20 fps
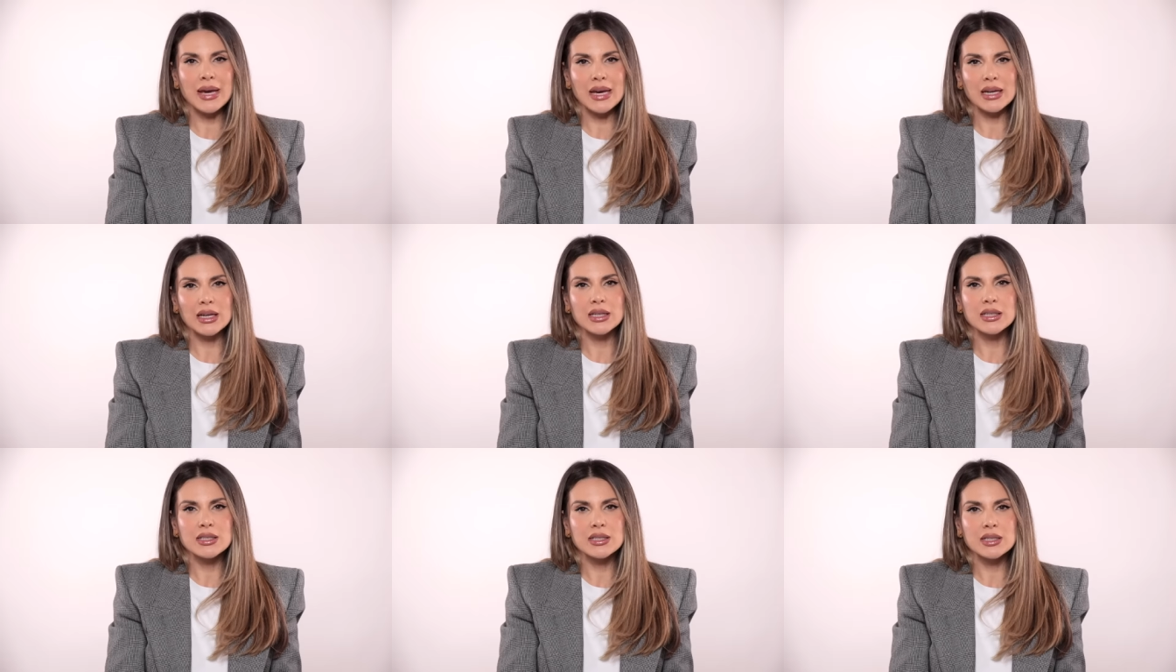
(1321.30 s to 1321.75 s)

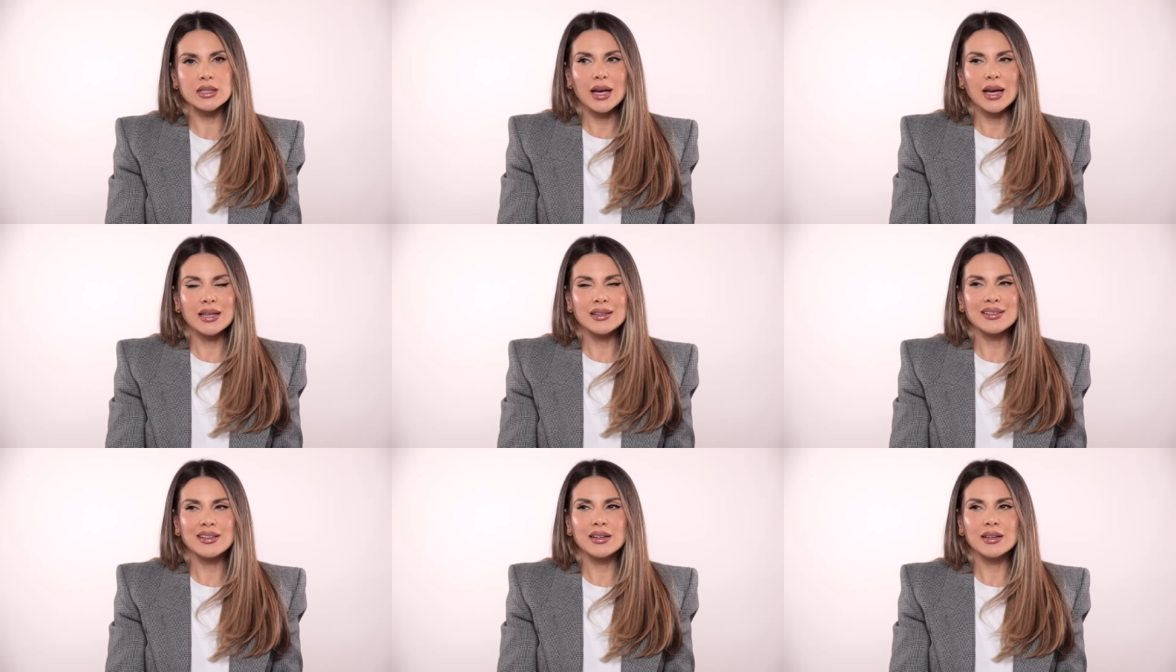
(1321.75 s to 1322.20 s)
made,
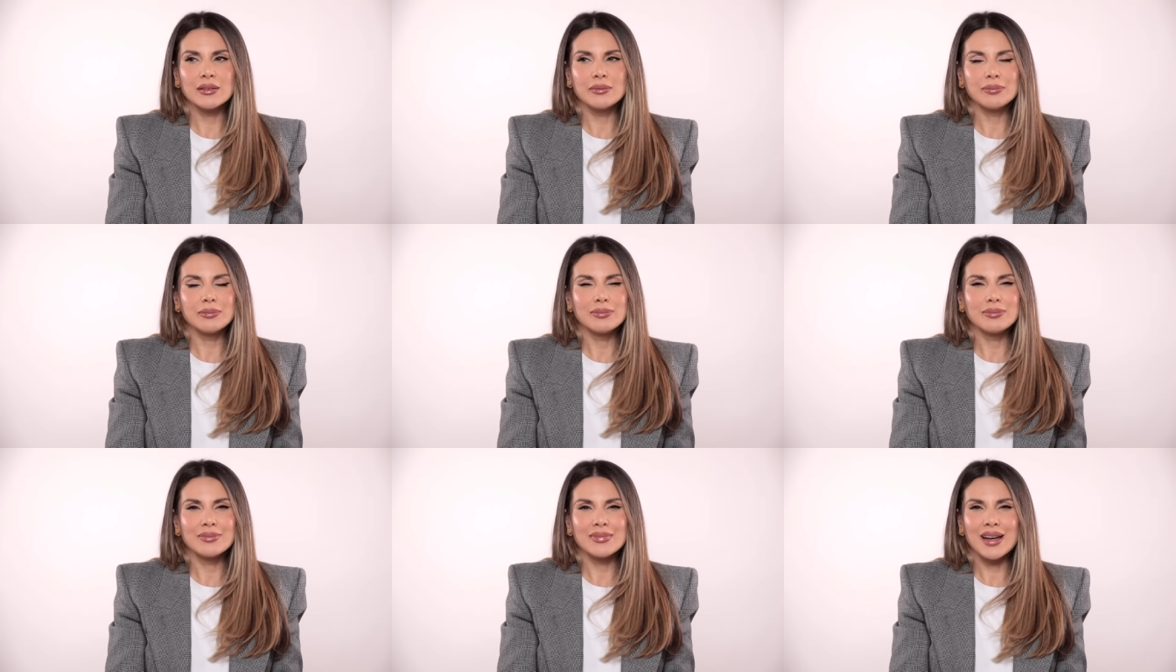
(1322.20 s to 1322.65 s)
and the
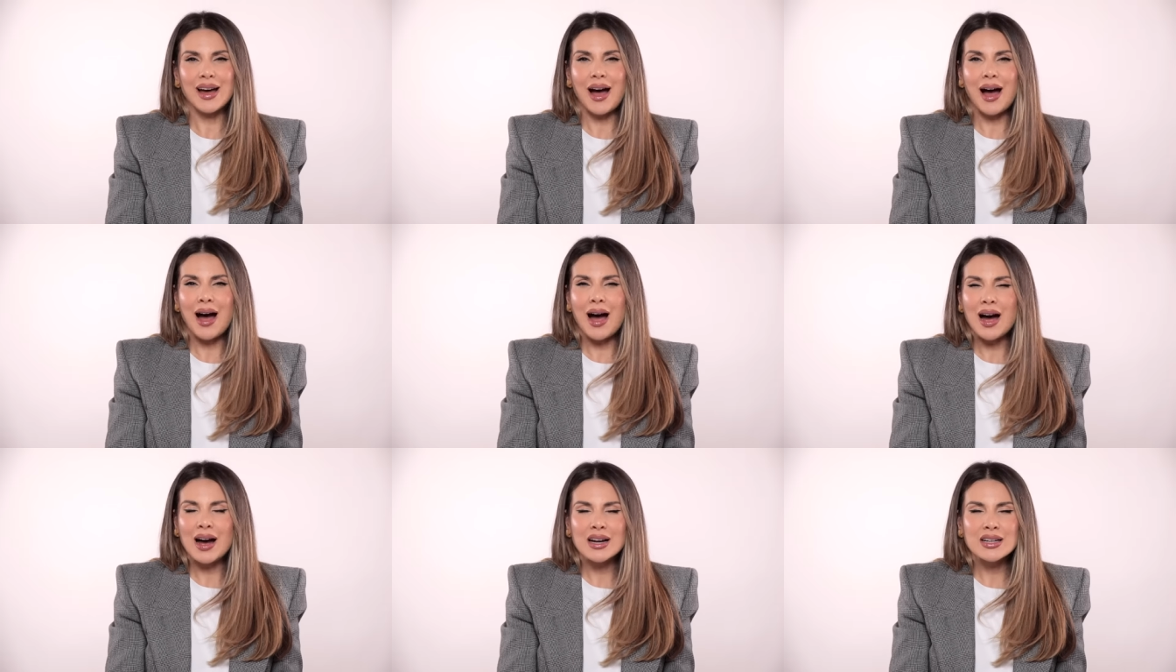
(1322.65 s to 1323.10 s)
the
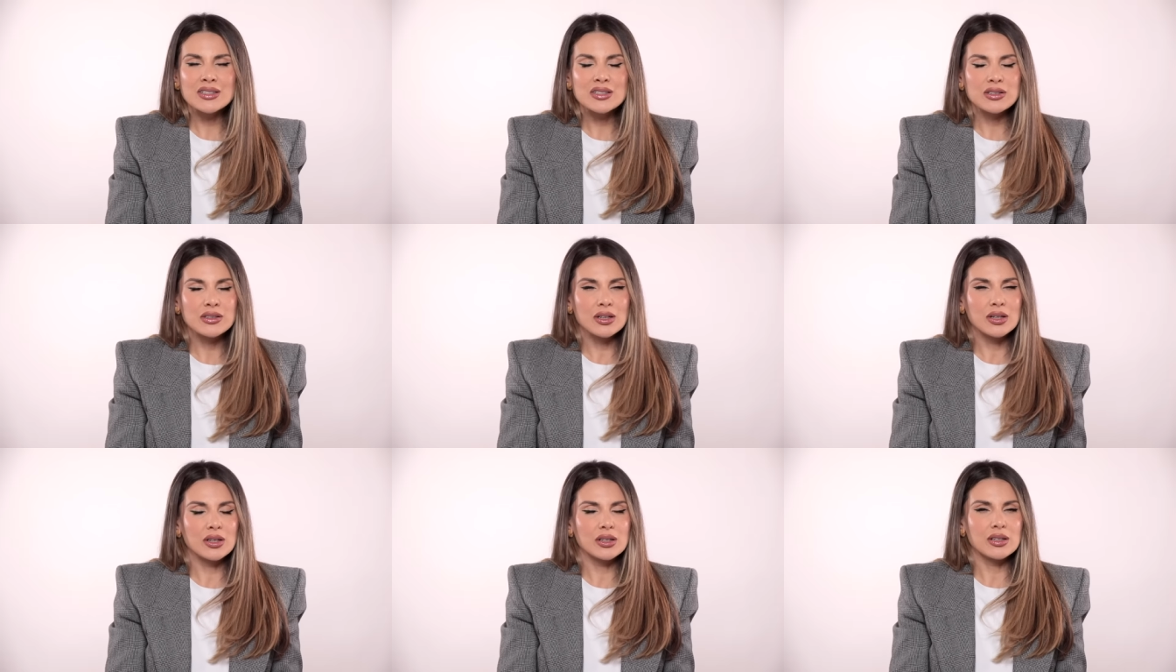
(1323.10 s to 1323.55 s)
eyes
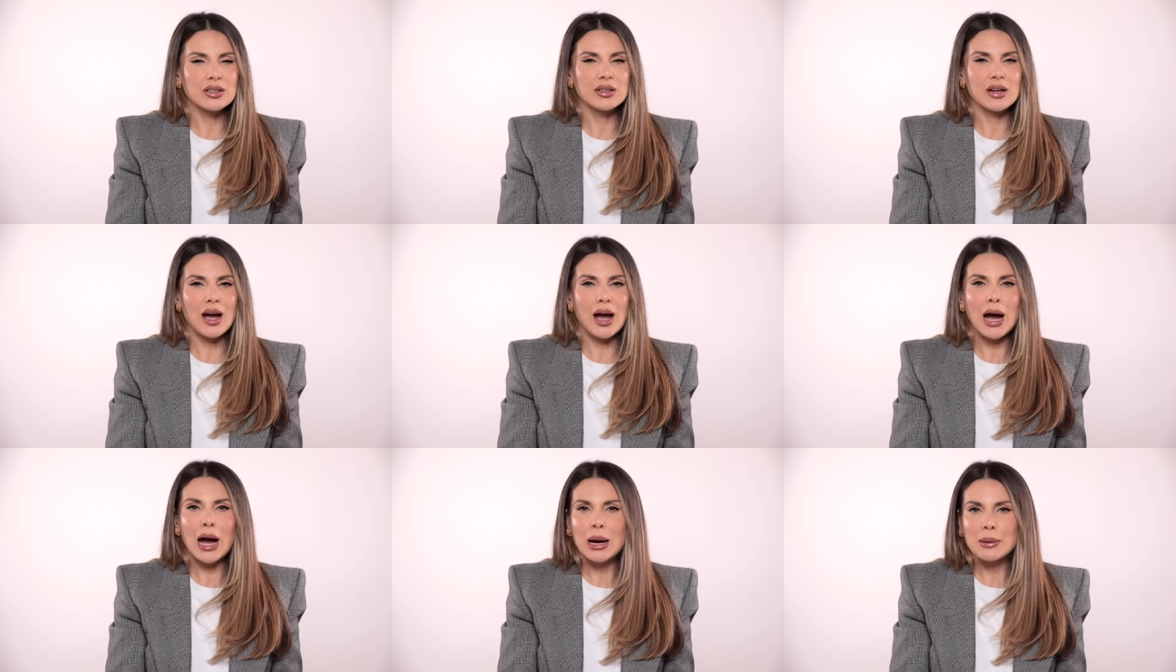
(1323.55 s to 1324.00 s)
look
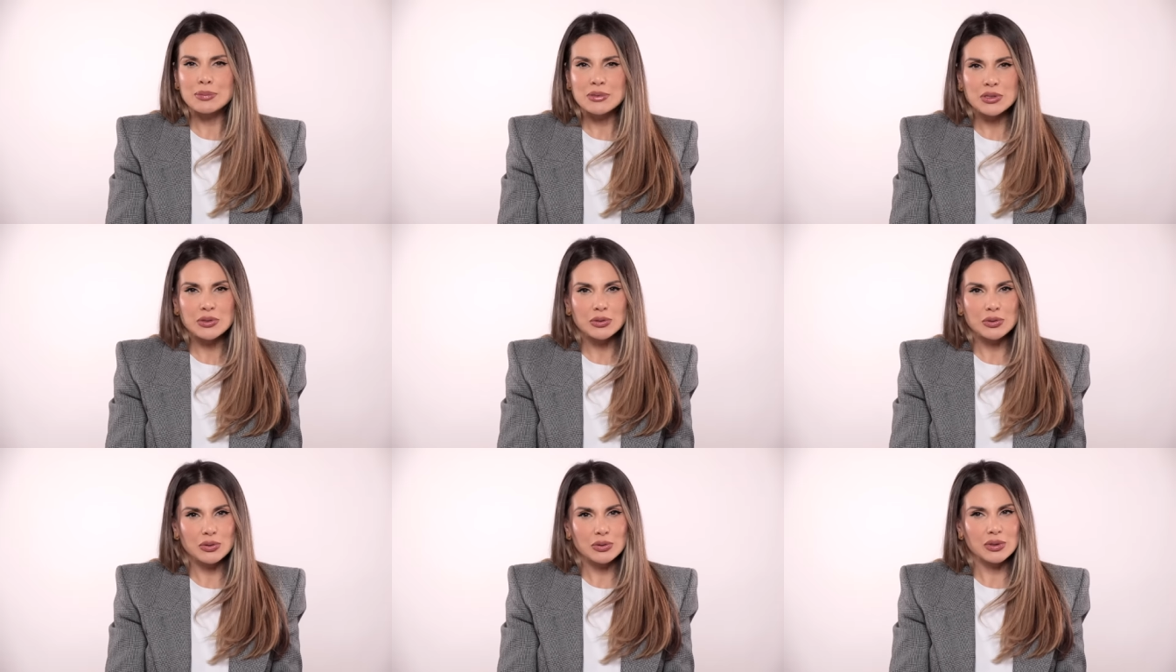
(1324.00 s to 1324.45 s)

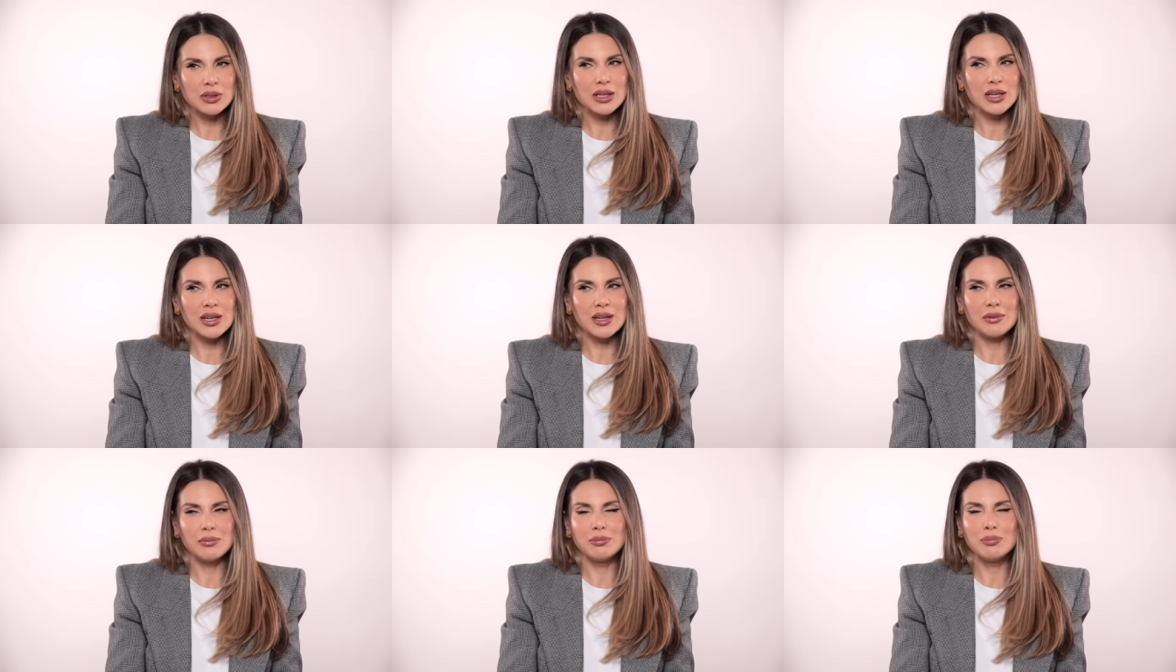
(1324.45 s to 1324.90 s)

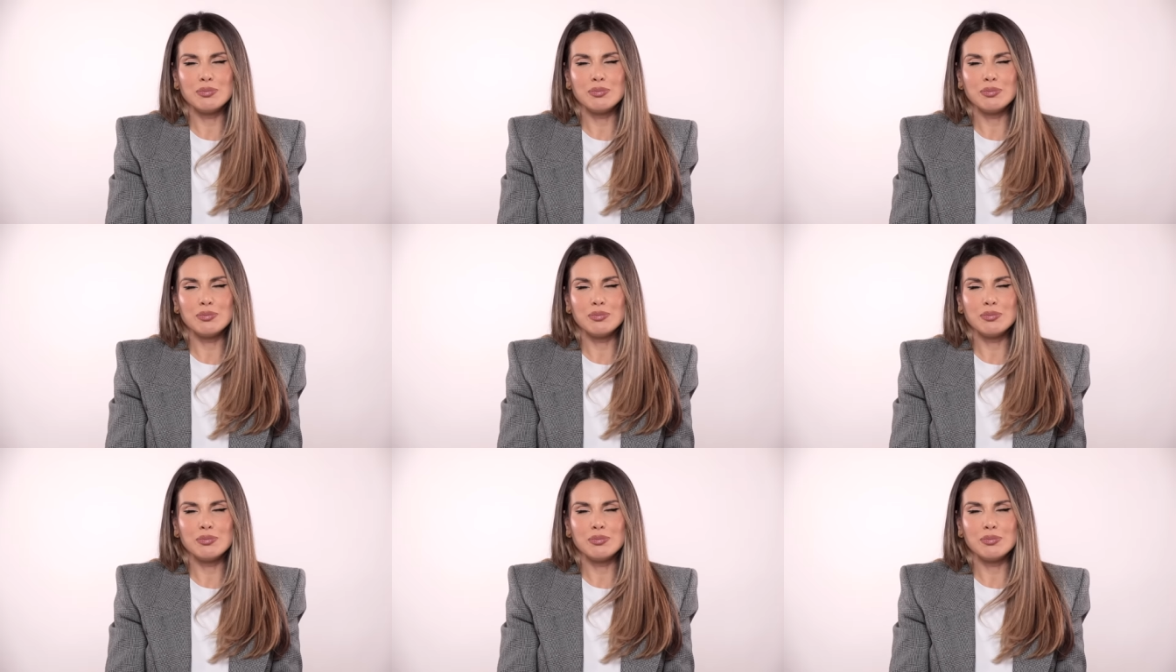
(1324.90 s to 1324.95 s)
absolutely